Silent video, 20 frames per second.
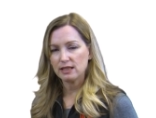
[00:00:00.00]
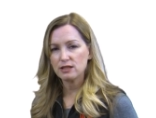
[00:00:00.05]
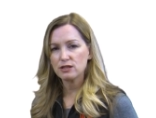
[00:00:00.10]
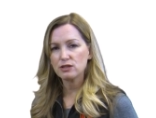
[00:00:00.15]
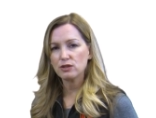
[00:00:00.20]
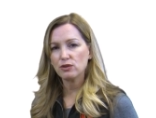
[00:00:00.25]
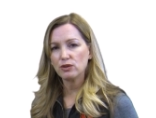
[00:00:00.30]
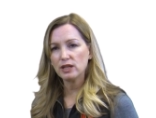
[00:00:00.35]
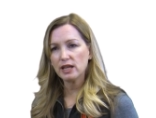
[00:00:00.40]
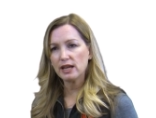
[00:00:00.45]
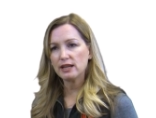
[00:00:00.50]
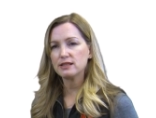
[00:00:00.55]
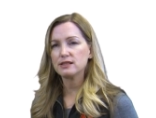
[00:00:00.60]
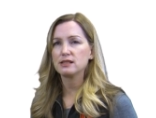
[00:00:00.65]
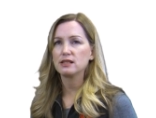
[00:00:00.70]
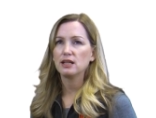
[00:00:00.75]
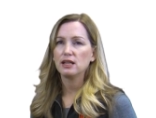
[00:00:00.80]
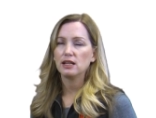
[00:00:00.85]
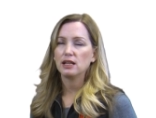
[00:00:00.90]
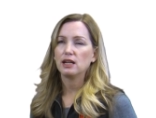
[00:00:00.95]
So
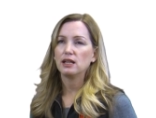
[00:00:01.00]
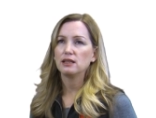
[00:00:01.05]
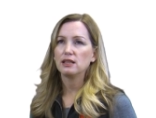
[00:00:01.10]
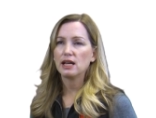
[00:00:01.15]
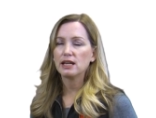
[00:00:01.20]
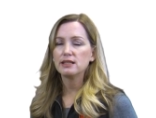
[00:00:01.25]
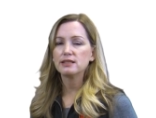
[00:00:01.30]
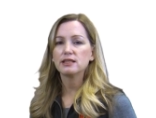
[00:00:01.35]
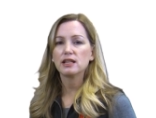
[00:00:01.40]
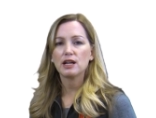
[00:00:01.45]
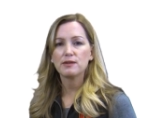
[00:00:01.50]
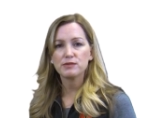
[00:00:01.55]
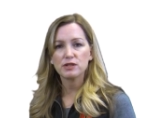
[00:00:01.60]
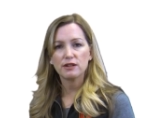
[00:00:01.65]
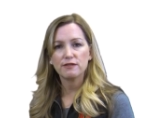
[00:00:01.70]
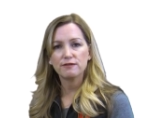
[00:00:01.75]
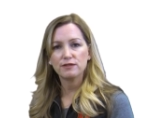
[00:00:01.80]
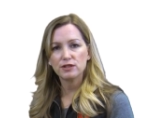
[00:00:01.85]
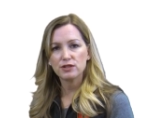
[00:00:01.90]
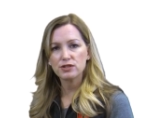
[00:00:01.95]
yes, a lot of times our
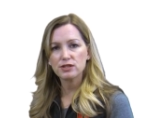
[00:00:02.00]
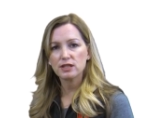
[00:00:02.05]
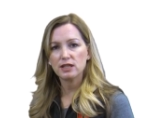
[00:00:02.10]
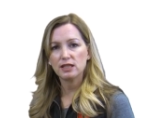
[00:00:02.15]
first